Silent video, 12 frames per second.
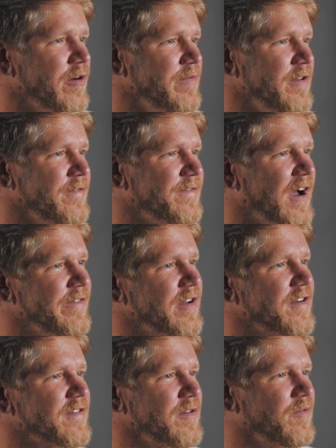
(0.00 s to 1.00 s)
I've been 5
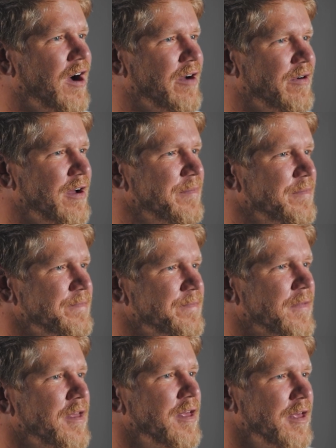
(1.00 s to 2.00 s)
years in YWAM
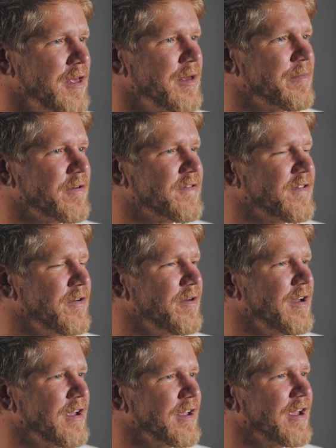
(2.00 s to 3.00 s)

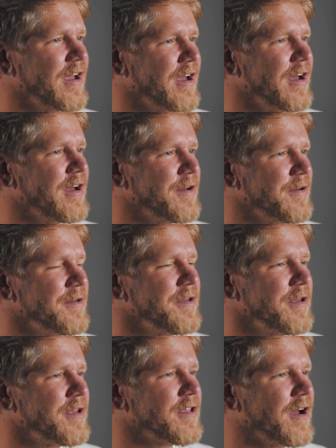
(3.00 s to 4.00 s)
pursuing
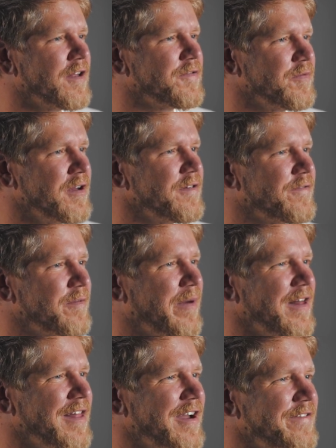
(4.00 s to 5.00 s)
God's will for my
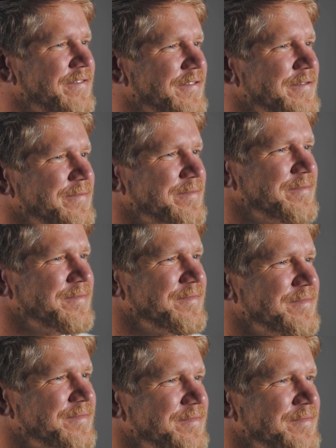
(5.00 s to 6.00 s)
life.
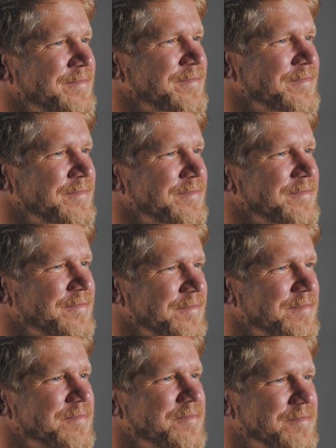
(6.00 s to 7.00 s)
Even though my life
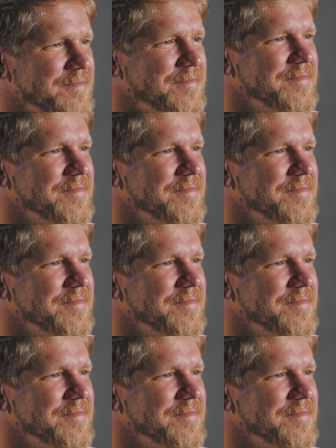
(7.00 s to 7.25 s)
was